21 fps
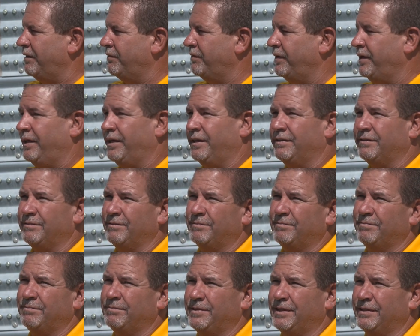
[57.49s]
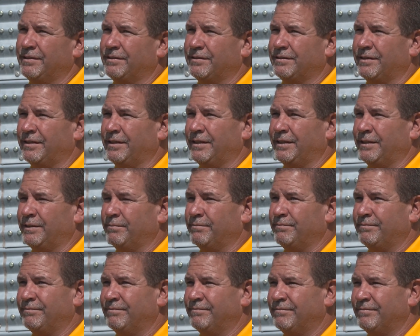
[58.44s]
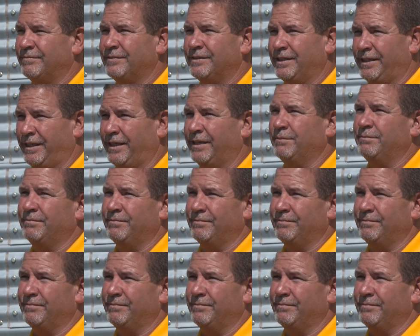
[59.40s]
stellar independent dealer organization while they're